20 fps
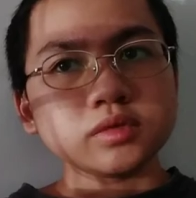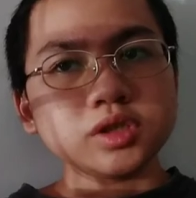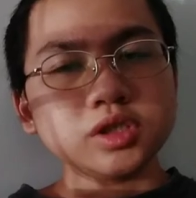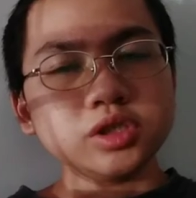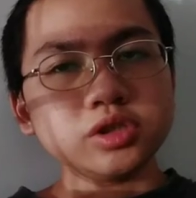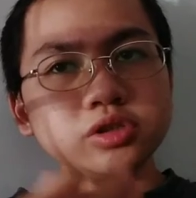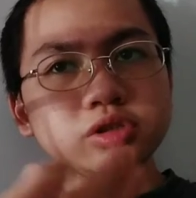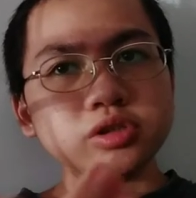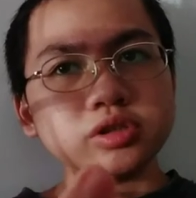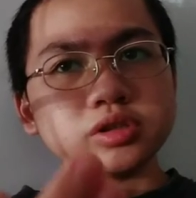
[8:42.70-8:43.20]

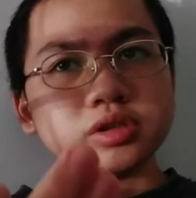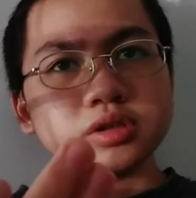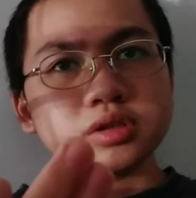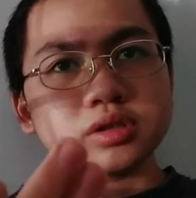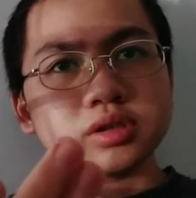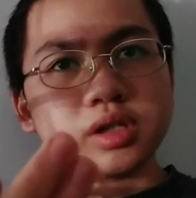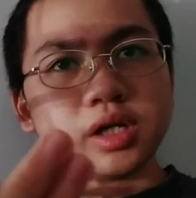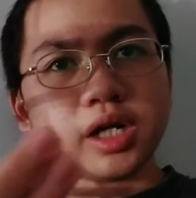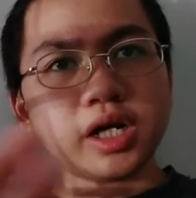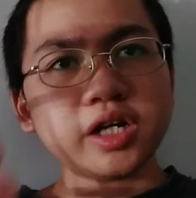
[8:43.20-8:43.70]
you don't
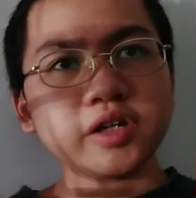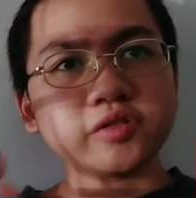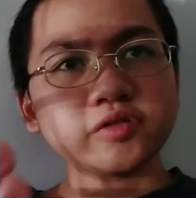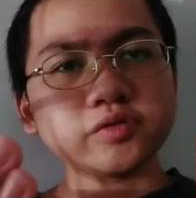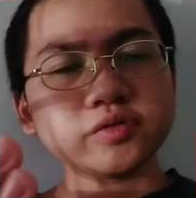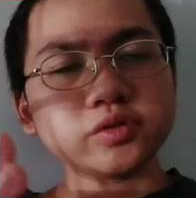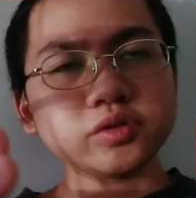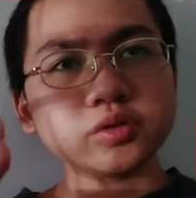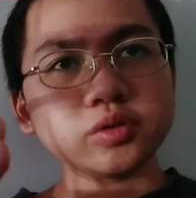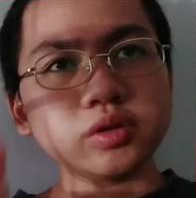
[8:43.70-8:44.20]
have
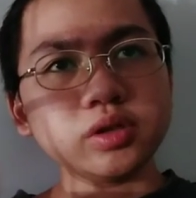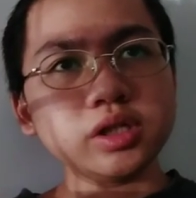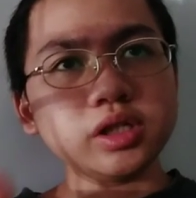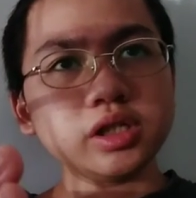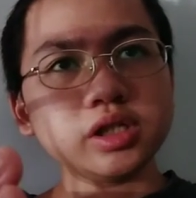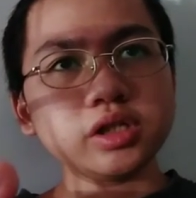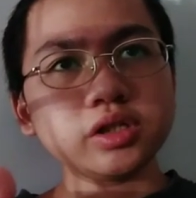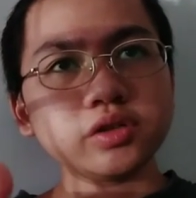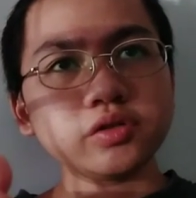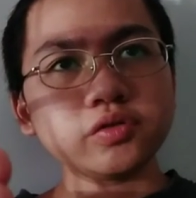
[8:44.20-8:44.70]
to
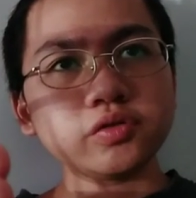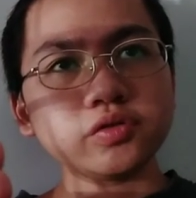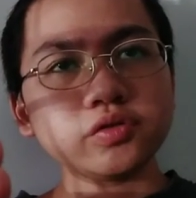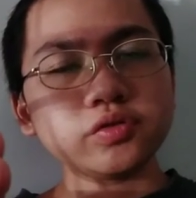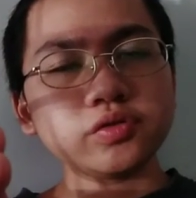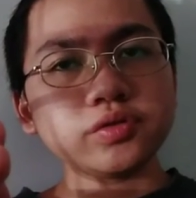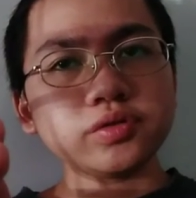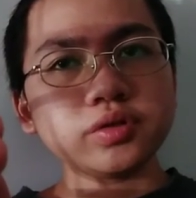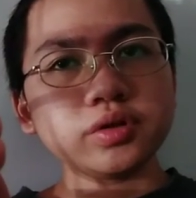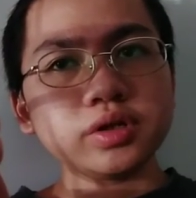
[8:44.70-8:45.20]
love
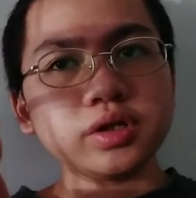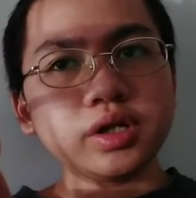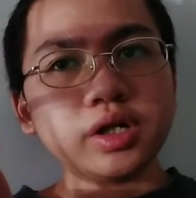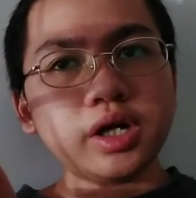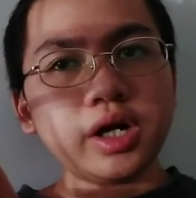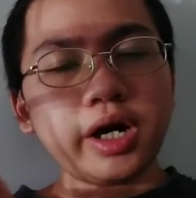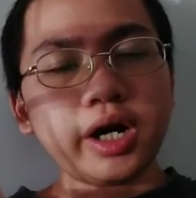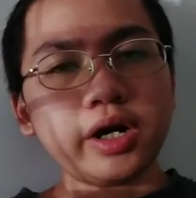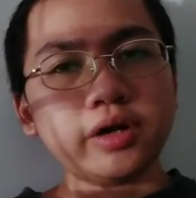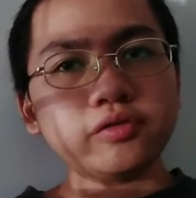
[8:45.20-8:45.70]

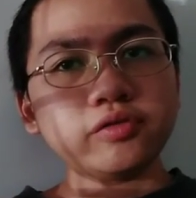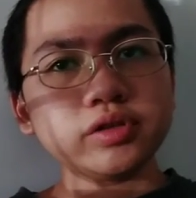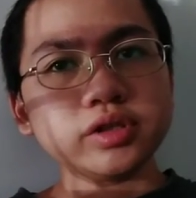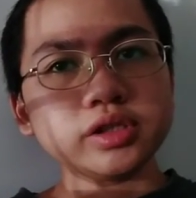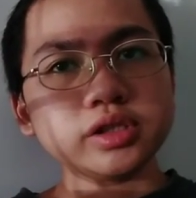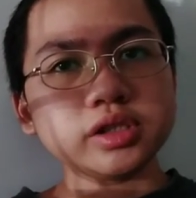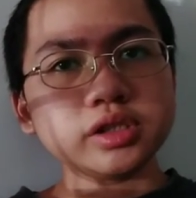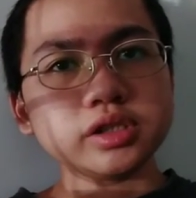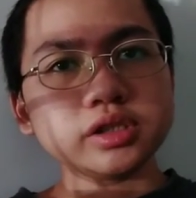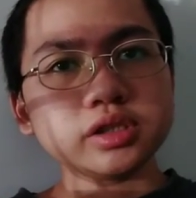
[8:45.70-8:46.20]

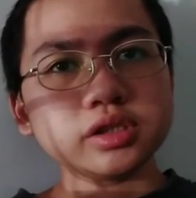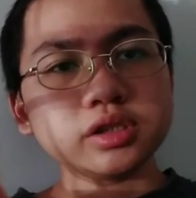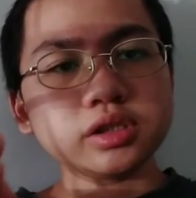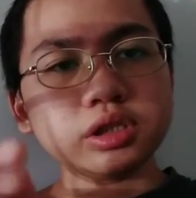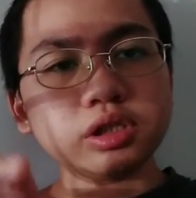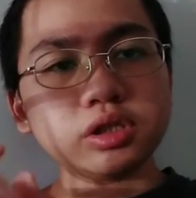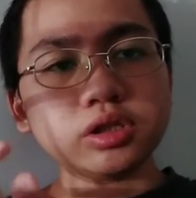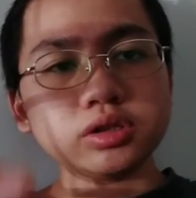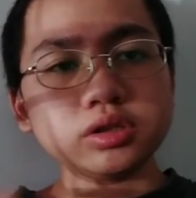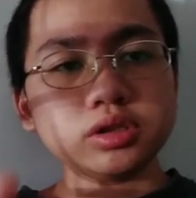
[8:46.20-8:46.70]
everything
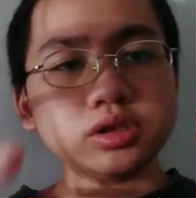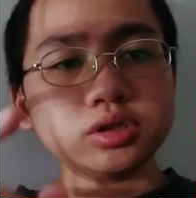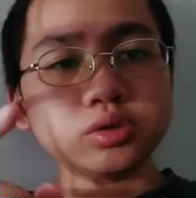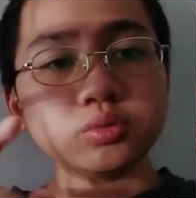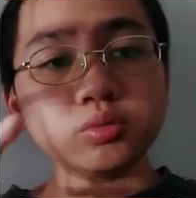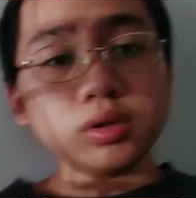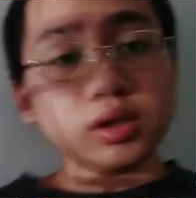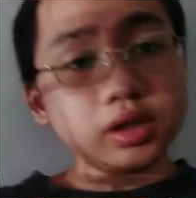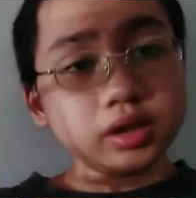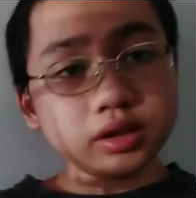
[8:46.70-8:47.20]
on this
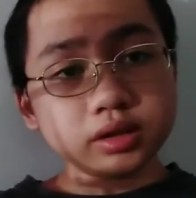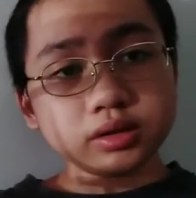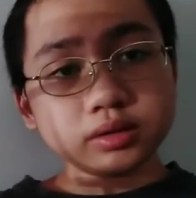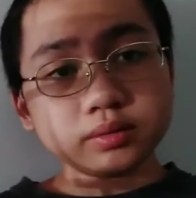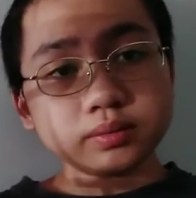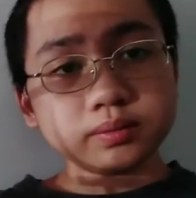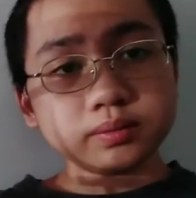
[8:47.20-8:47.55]
world.